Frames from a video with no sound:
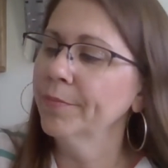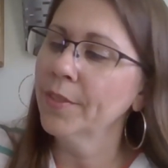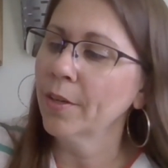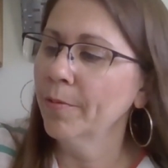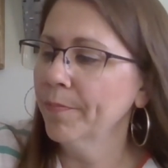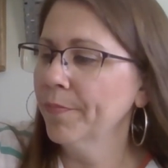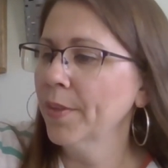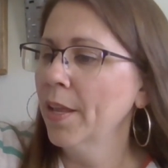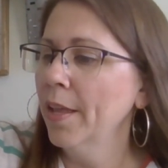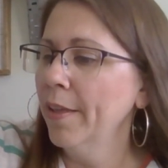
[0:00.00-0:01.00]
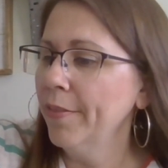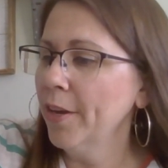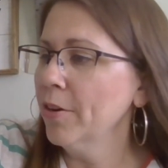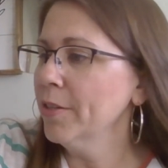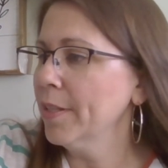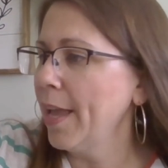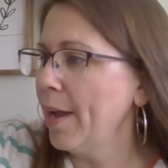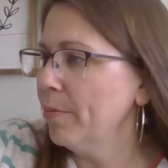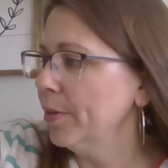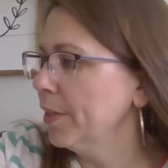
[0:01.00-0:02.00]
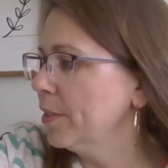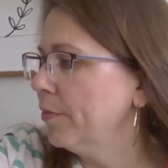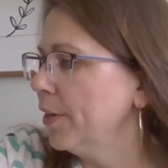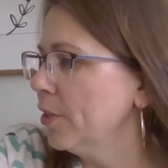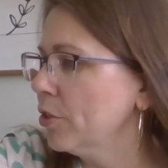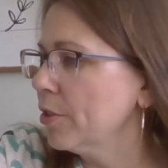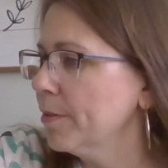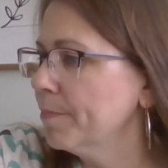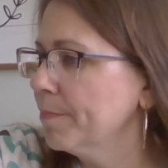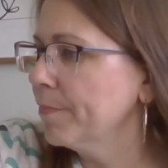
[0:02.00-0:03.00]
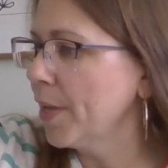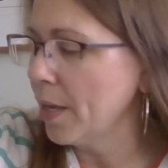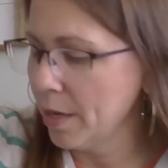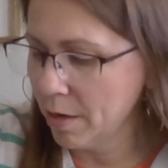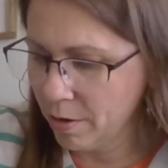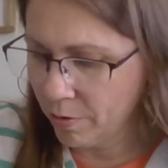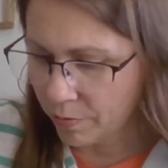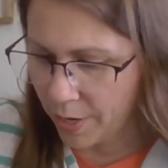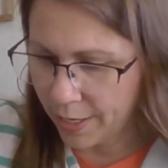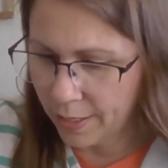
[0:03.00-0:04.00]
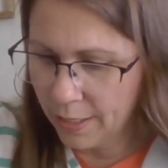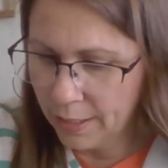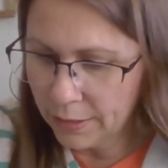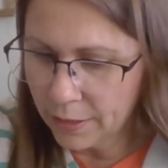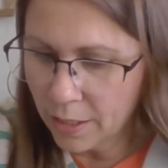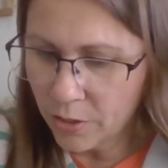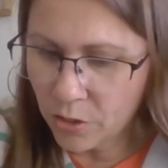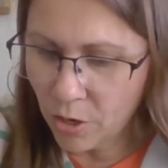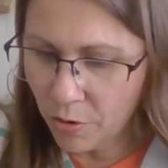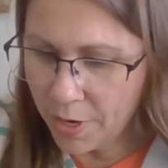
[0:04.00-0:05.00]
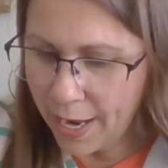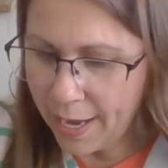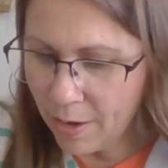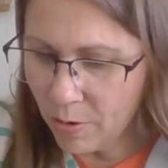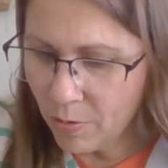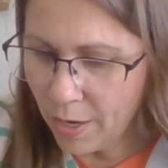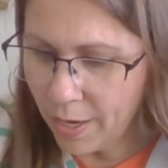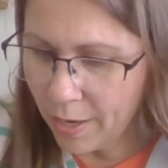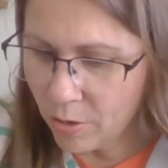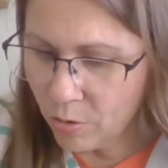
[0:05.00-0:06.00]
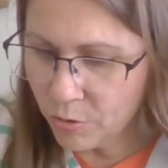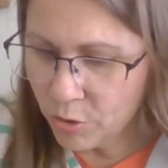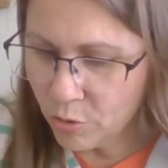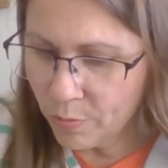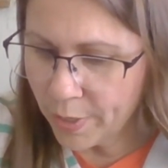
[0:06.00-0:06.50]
So there's that one that's finished. All right. So now I'll go to